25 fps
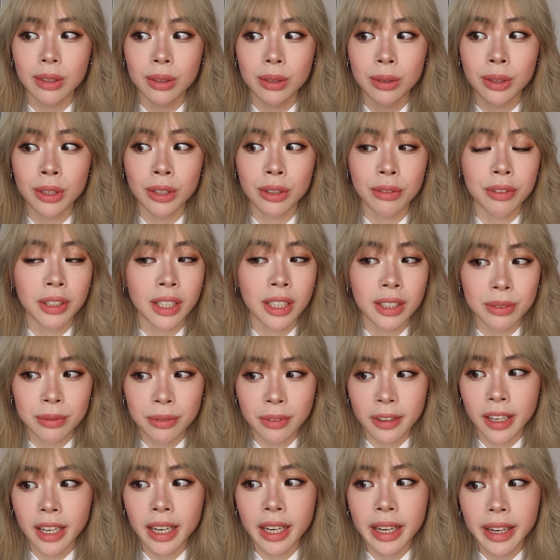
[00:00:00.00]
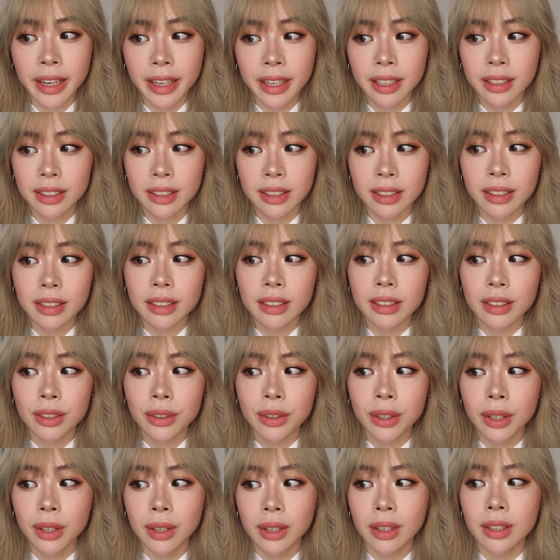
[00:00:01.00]
or your first flight,
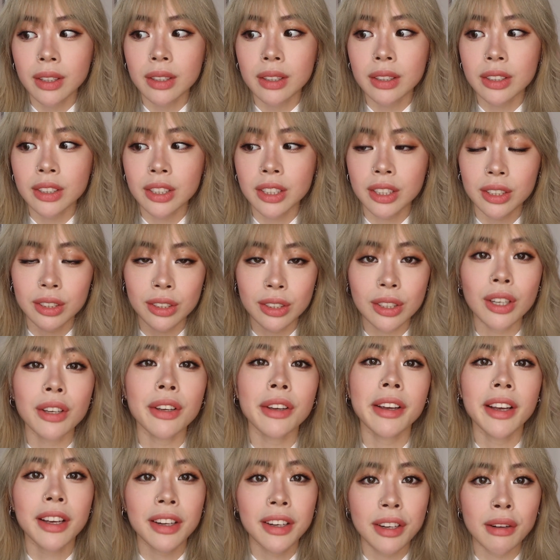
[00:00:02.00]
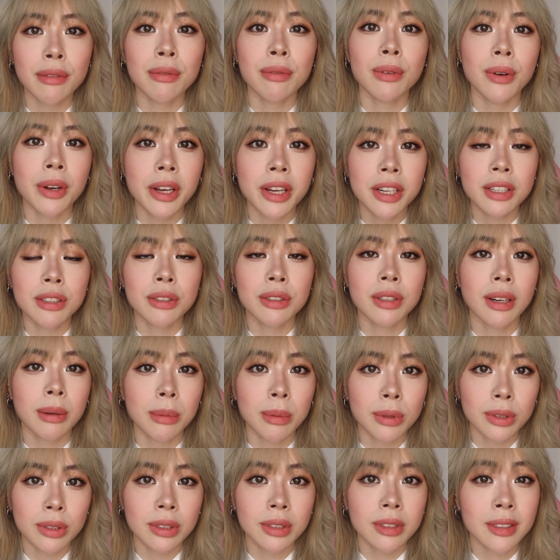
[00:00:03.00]
just so you can avoid the
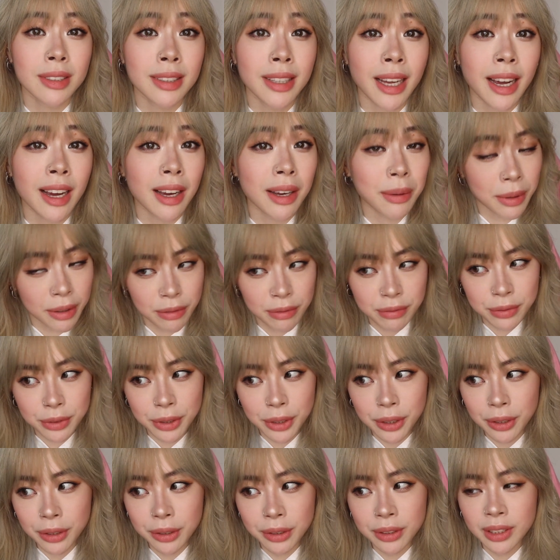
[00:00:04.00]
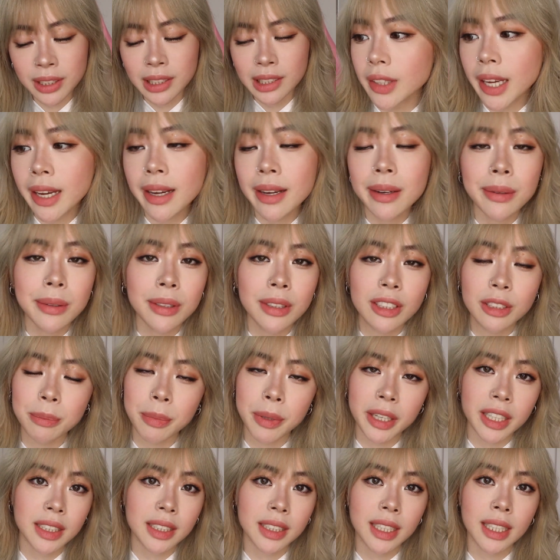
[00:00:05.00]
troubles that I went through. That was
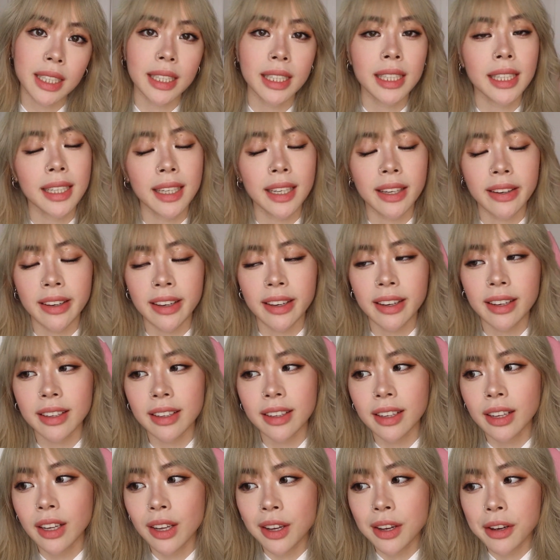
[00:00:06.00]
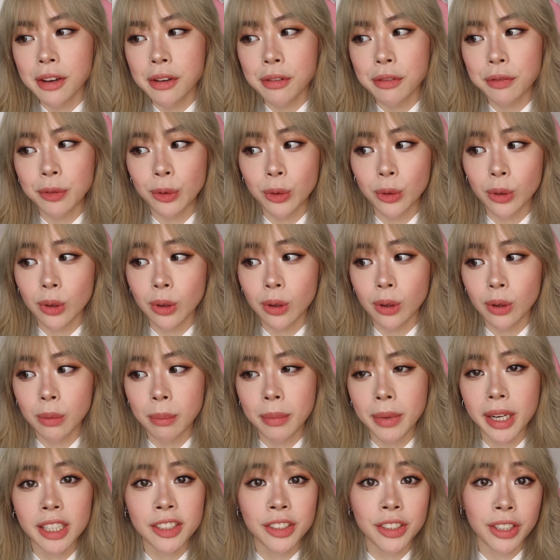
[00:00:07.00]
basically it for
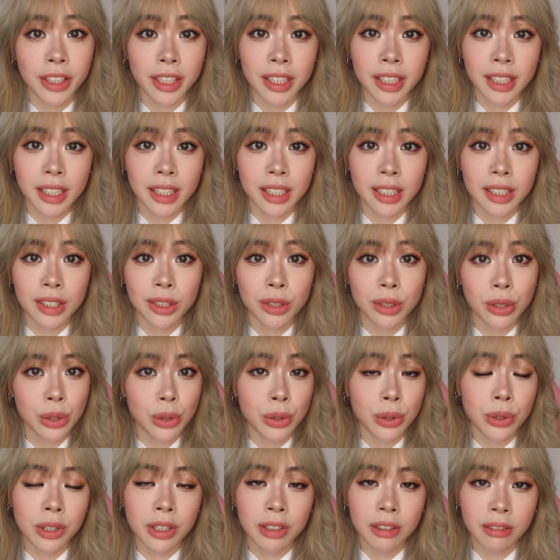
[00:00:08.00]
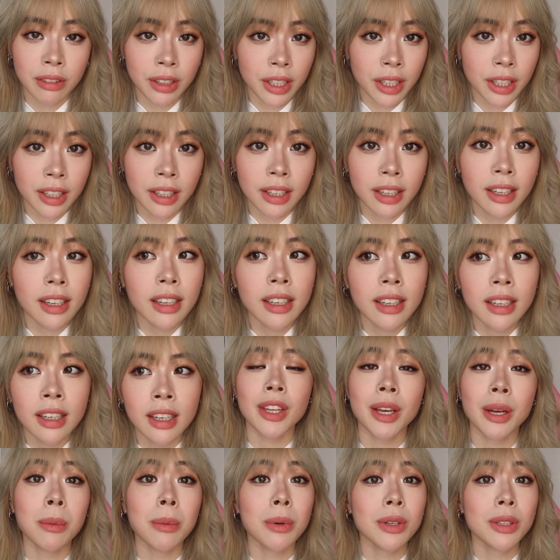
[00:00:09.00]
my journey to Korea.
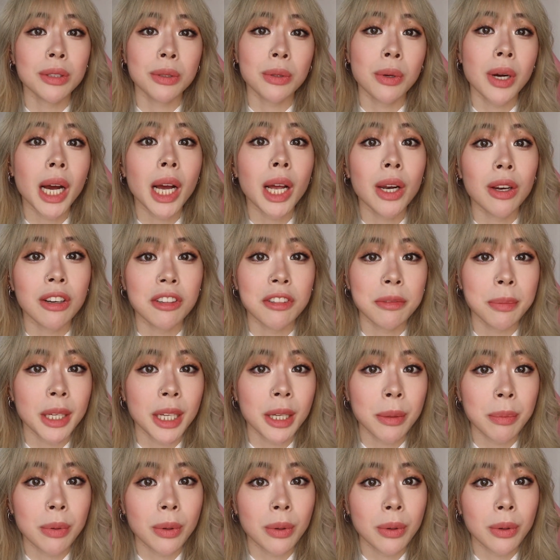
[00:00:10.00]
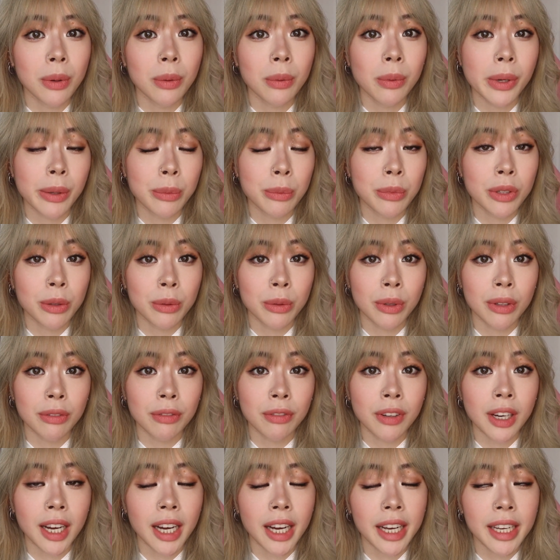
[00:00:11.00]
There was quite a lot of people when we were
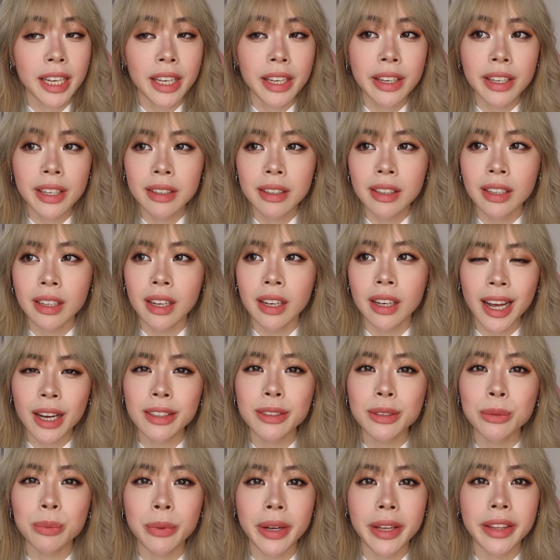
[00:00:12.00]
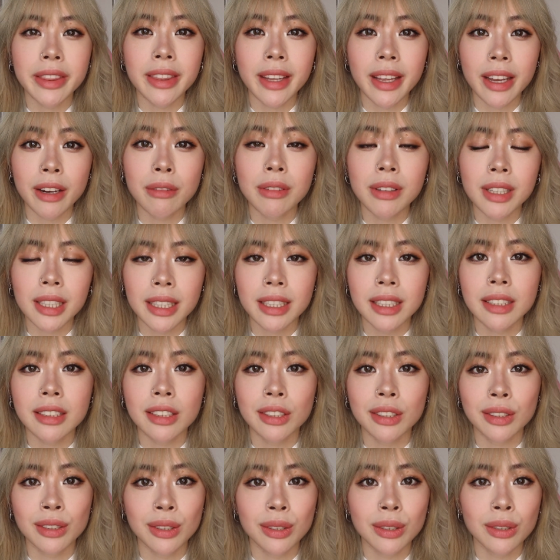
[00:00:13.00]
flying. That's when they released
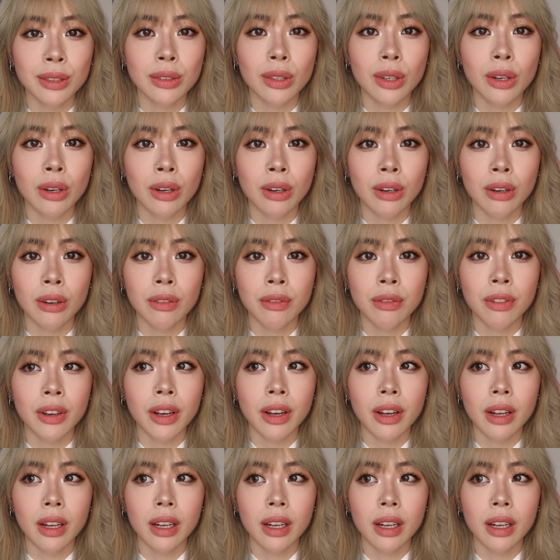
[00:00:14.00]
the news of